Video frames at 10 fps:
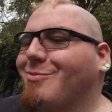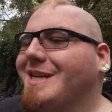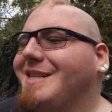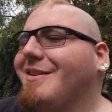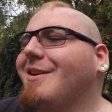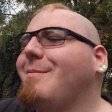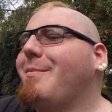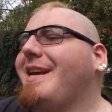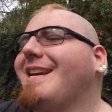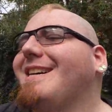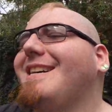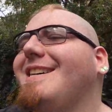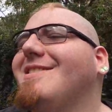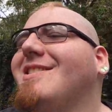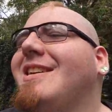return
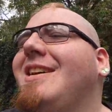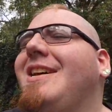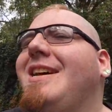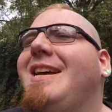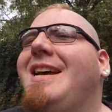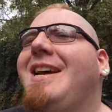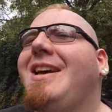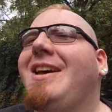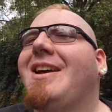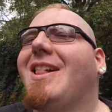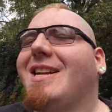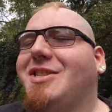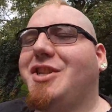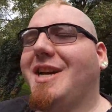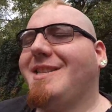because, like
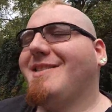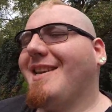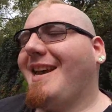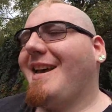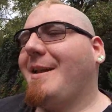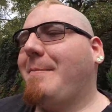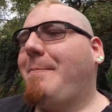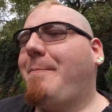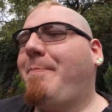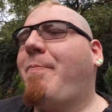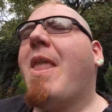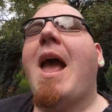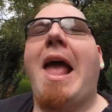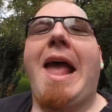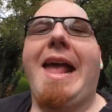Jen said,
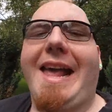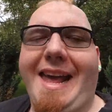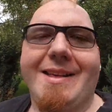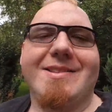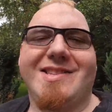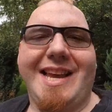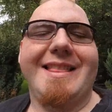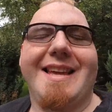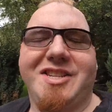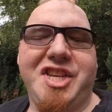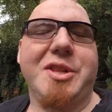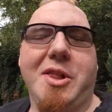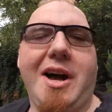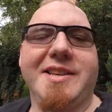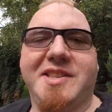it said that she
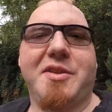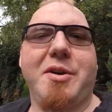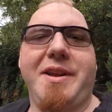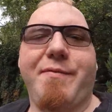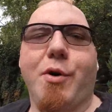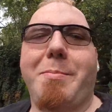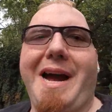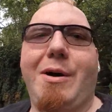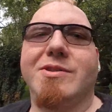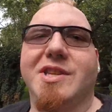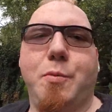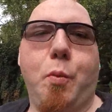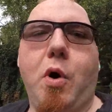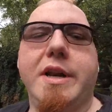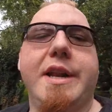lost thirty-four pounds in
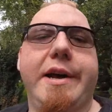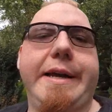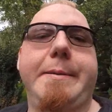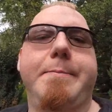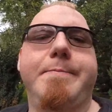one night.